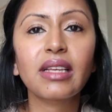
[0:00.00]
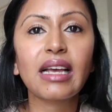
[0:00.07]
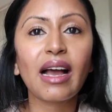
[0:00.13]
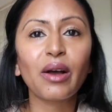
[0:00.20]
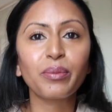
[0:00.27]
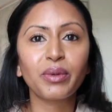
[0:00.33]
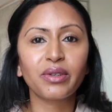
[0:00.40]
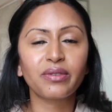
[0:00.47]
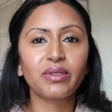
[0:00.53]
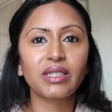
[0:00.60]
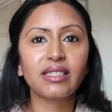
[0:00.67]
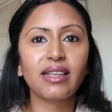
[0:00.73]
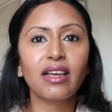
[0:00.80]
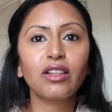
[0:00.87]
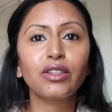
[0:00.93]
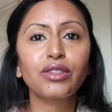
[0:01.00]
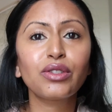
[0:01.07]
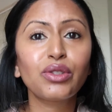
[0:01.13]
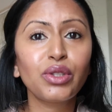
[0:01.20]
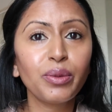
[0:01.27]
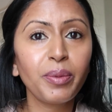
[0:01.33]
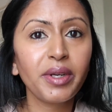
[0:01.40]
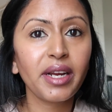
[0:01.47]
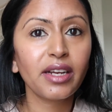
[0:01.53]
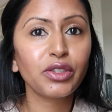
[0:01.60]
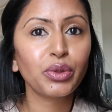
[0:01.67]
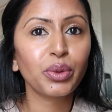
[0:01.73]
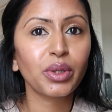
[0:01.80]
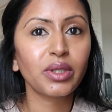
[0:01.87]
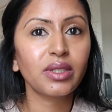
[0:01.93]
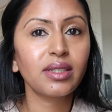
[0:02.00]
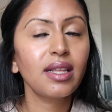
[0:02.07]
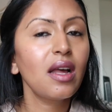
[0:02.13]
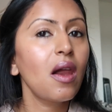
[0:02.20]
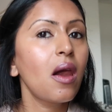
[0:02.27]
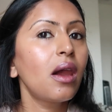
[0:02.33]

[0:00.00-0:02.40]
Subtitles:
How beautiful is that? Super natural.